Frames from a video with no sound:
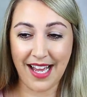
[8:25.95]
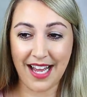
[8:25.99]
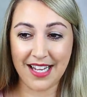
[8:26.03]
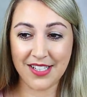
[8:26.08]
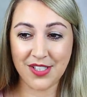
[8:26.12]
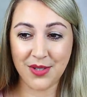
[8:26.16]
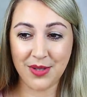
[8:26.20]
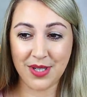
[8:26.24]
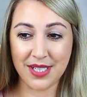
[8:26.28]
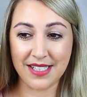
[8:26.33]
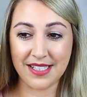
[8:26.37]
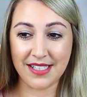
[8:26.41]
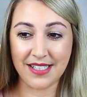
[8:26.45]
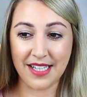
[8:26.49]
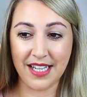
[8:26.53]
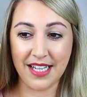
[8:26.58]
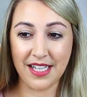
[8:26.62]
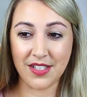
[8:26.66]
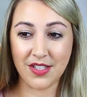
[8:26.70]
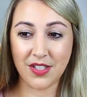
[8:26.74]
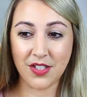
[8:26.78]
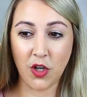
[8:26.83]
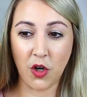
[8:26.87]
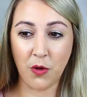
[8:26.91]
As you can
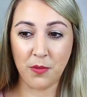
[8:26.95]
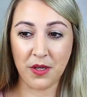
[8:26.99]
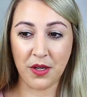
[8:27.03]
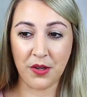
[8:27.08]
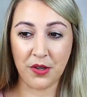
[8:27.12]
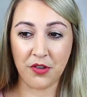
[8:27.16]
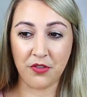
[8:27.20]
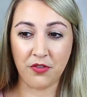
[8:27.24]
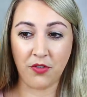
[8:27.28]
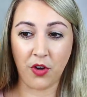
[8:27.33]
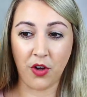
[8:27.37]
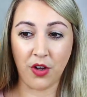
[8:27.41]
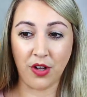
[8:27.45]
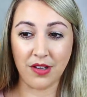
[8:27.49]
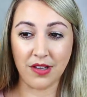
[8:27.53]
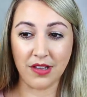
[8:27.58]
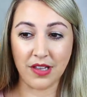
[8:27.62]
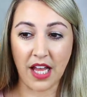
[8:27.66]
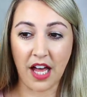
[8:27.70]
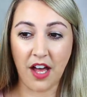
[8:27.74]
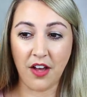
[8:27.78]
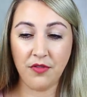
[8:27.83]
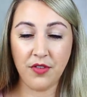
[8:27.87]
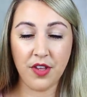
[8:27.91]
see, so beautiful.
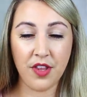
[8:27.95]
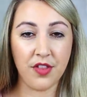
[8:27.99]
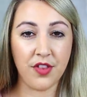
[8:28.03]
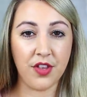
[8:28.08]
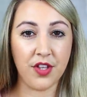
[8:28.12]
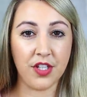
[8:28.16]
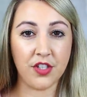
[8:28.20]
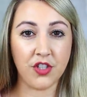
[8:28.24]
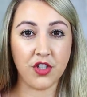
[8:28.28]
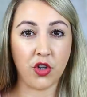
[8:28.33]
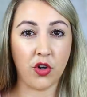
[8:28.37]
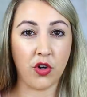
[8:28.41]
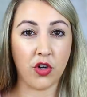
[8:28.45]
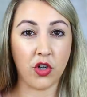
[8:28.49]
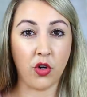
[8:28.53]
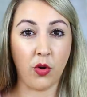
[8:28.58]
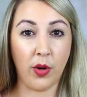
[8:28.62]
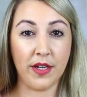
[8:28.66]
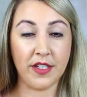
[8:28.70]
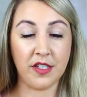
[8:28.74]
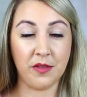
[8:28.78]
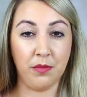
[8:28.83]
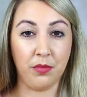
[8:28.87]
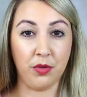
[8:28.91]
Love the
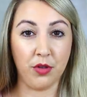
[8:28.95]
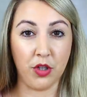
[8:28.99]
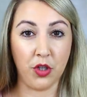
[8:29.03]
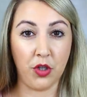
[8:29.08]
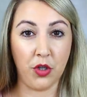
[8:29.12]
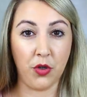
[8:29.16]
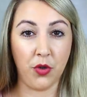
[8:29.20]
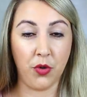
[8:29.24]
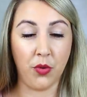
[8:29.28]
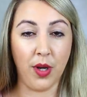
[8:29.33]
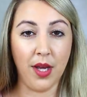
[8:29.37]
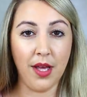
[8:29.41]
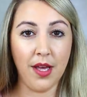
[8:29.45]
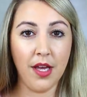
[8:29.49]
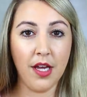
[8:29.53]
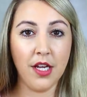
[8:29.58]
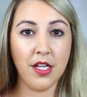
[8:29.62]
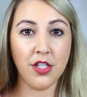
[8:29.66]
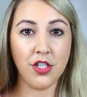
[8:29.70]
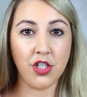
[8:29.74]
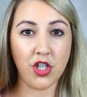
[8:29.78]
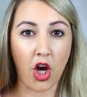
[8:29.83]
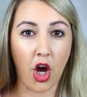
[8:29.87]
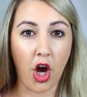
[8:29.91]
turquoise blue
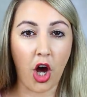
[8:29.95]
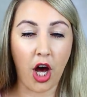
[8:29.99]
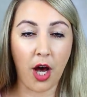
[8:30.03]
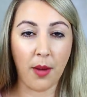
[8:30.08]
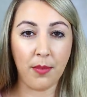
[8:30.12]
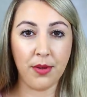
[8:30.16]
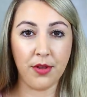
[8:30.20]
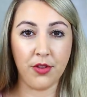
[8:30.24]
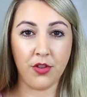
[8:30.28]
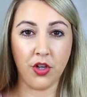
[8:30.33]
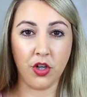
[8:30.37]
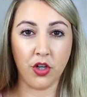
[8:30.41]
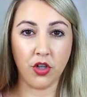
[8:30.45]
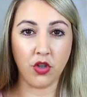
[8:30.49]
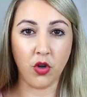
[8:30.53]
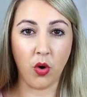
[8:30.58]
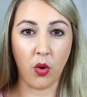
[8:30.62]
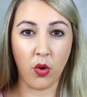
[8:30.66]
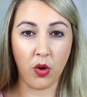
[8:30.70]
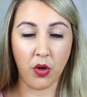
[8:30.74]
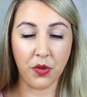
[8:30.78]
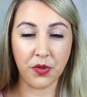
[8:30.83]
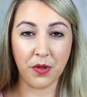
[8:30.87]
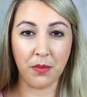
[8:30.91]
top, the
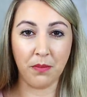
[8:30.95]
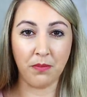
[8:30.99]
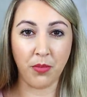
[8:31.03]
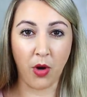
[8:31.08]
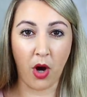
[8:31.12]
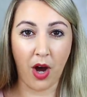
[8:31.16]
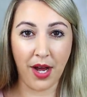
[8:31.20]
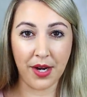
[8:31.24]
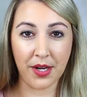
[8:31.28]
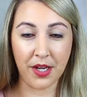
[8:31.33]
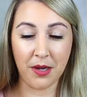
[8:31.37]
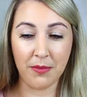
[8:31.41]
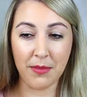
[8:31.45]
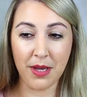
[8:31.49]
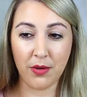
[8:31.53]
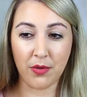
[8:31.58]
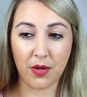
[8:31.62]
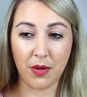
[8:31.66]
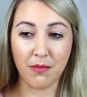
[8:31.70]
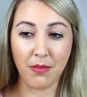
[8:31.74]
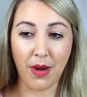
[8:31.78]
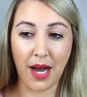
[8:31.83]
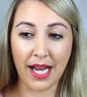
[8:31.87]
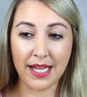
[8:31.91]
gold bottom. It
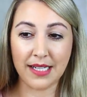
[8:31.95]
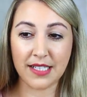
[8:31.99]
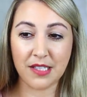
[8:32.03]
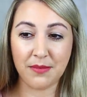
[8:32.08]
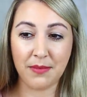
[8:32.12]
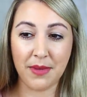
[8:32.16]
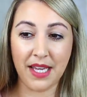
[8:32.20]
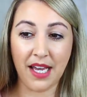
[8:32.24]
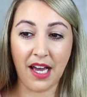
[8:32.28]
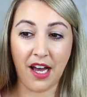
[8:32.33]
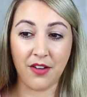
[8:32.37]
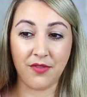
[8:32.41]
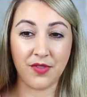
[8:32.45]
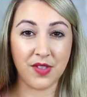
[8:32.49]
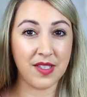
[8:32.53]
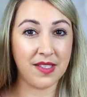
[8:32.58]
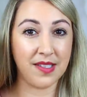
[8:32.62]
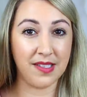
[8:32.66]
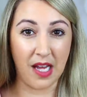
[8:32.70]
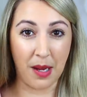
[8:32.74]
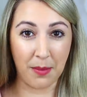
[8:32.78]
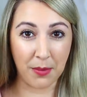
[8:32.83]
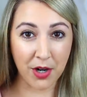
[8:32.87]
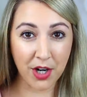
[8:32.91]
reminds me of
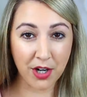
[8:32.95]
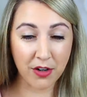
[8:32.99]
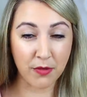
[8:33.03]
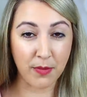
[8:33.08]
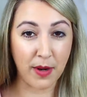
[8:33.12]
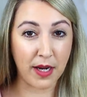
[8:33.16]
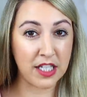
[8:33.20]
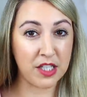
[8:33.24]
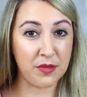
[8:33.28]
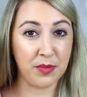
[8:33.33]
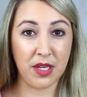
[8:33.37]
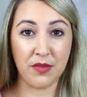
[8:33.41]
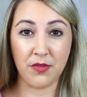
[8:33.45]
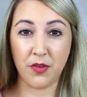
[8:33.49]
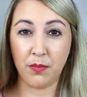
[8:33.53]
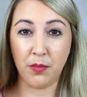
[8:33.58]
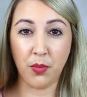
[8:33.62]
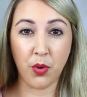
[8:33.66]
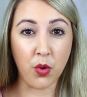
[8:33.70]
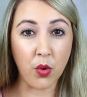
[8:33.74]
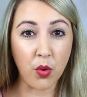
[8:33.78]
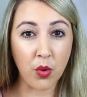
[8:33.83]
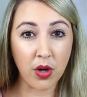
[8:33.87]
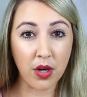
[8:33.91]
summer, reminds me of a
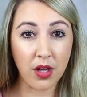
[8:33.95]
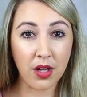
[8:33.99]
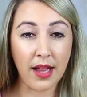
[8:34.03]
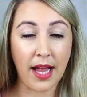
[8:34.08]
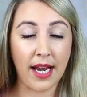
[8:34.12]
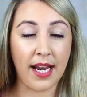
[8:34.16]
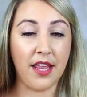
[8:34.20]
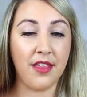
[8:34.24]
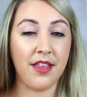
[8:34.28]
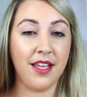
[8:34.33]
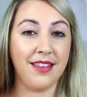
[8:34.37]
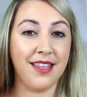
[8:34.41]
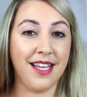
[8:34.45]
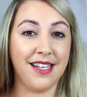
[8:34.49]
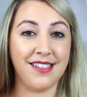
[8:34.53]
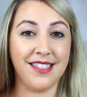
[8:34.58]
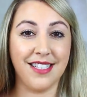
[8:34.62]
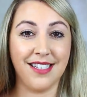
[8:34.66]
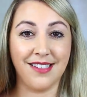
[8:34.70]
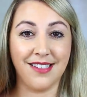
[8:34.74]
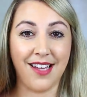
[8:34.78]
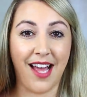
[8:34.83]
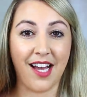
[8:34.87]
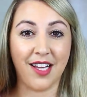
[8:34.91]
pool, and I think that's
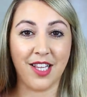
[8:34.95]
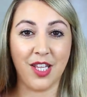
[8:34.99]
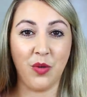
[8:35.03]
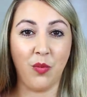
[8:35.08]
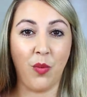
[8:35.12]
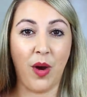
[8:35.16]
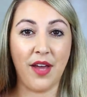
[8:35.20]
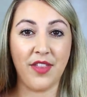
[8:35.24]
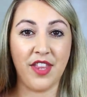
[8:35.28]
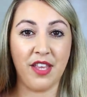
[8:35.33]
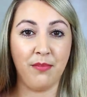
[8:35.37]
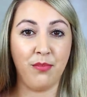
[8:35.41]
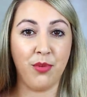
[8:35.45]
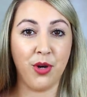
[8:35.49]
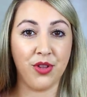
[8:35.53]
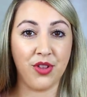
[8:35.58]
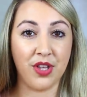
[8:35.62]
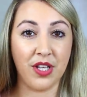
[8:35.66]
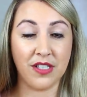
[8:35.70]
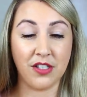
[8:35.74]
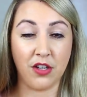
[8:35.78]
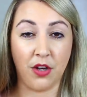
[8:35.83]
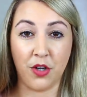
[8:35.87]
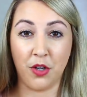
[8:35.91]
exactly why they put
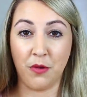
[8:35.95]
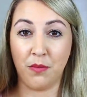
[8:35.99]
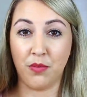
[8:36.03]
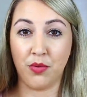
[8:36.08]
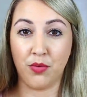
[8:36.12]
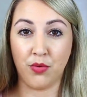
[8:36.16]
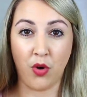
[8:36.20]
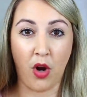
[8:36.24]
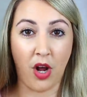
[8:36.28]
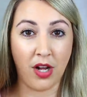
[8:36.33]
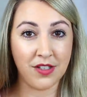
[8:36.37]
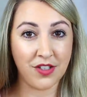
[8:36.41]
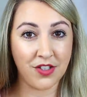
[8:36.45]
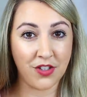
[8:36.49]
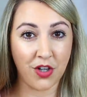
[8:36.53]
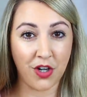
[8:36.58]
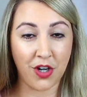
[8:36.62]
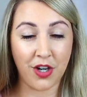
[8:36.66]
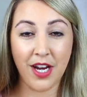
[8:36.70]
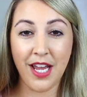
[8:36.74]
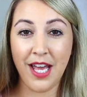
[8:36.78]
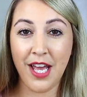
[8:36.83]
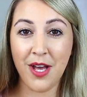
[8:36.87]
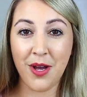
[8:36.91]
this on a
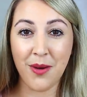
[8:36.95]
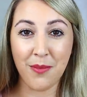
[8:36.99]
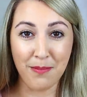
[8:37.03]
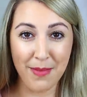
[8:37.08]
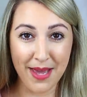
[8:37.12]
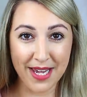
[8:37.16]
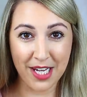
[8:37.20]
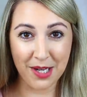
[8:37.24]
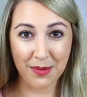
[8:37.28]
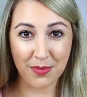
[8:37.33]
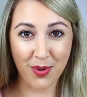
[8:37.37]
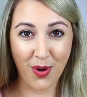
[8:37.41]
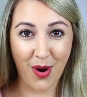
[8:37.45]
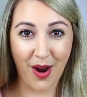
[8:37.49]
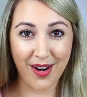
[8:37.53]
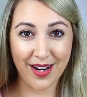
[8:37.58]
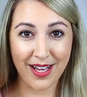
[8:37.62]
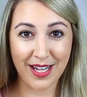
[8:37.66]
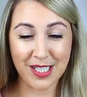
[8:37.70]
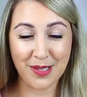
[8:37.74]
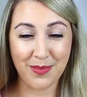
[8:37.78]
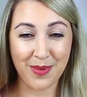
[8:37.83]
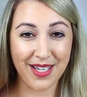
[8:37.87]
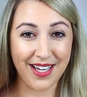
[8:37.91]
bronzer makeup
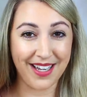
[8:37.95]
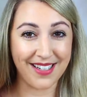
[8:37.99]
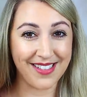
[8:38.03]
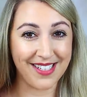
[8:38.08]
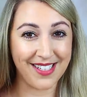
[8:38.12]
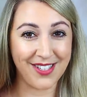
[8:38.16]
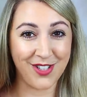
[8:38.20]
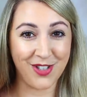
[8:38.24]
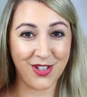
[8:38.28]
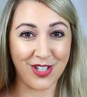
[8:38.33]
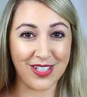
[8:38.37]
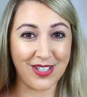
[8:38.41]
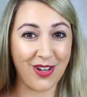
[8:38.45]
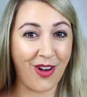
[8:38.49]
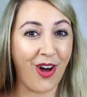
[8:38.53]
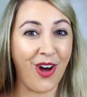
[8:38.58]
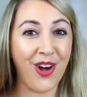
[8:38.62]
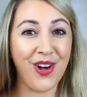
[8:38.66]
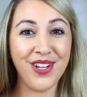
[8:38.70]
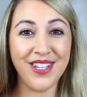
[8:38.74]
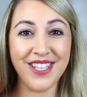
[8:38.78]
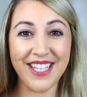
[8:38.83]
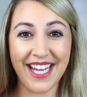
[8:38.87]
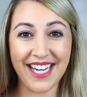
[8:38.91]
product, because it's just
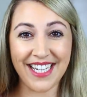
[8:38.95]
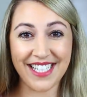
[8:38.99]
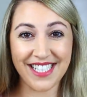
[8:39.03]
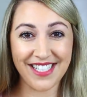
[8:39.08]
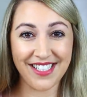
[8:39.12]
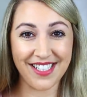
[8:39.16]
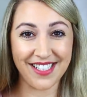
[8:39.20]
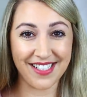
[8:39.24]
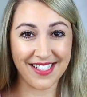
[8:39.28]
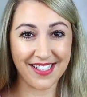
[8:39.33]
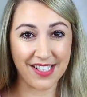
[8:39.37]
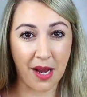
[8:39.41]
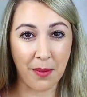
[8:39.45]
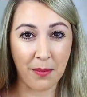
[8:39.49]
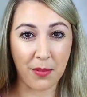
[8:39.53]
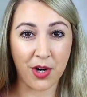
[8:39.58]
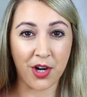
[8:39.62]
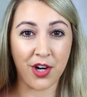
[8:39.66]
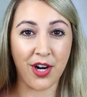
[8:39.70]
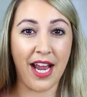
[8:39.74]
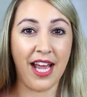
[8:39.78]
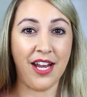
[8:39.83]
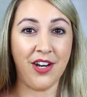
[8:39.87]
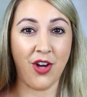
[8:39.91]
all linked to
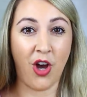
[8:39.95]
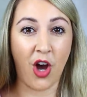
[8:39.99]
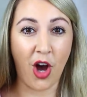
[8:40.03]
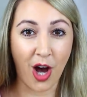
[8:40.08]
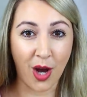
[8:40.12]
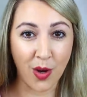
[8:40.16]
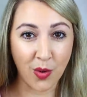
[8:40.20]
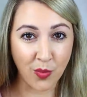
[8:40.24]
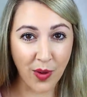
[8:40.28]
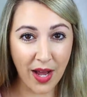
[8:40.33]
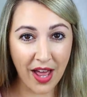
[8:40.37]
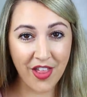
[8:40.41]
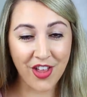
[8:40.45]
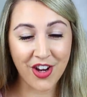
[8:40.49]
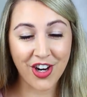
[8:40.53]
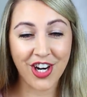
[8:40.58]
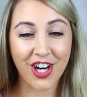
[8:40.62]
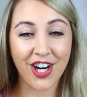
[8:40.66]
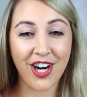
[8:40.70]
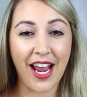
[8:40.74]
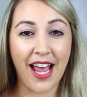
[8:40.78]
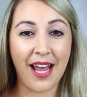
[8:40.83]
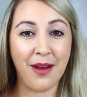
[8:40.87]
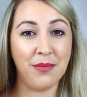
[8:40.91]
summer and hot
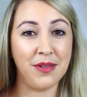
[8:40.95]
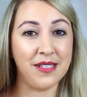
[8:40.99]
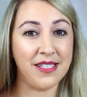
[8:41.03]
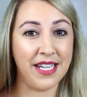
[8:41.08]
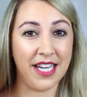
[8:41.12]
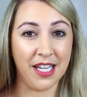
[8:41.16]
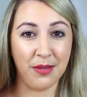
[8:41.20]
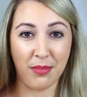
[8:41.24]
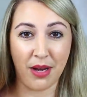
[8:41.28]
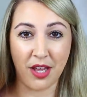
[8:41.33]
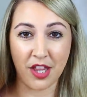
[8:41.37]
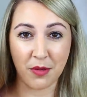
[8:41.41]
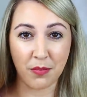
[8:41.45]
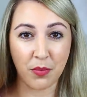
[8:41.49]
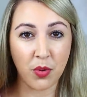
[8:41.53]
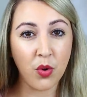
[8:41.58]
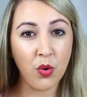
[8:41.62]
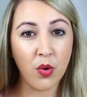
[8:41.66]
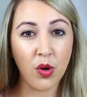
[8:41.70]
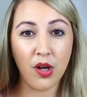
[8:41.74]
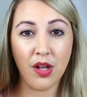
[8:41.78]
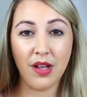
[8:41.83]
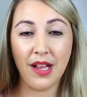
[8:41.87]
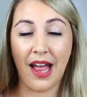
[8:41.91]
weather and sitting by the
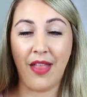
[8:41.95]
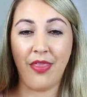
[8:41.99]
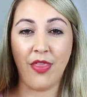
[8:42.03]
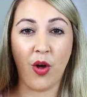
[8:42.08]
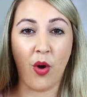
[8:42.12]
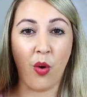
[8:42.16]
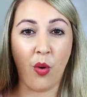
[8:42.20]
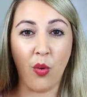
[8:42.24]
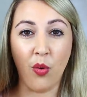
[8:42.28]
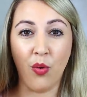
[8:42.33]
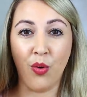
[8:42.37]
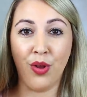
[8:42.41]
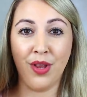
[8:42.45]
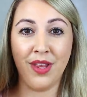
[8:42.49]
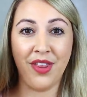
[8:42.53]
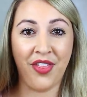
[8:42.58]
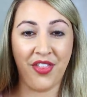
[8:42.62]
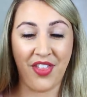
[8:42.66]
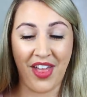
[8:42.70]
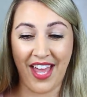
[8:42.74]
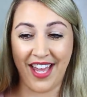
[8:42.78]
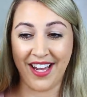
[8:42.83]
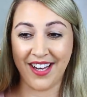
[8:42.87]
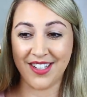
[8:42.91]
pool and the whole
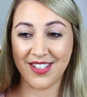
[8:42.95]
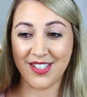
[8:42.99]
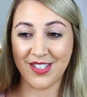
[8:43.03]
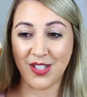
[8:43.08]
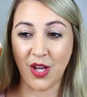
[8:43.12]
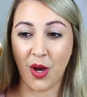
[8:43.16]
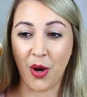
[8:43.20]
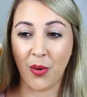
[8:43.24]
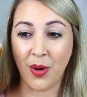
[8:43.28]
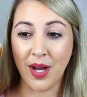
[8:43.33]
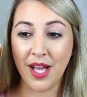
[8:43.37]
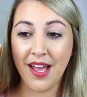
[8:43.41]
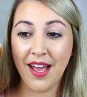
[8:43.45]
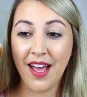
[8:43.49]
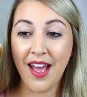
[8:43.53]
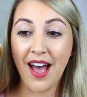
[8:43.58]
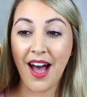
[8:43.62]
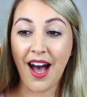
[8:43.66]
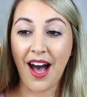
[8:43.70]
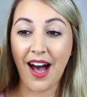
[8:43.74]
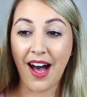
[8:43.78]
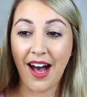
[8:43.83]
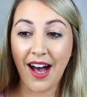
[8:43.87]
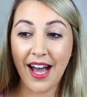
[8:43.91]
thing. So
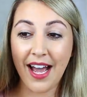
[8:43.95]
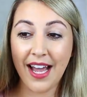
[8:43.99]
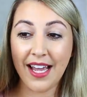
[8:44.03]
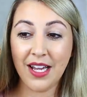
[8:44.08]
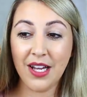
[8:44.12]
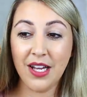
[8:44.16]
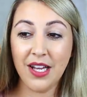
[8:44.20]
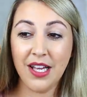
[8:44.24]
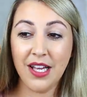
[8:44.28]
I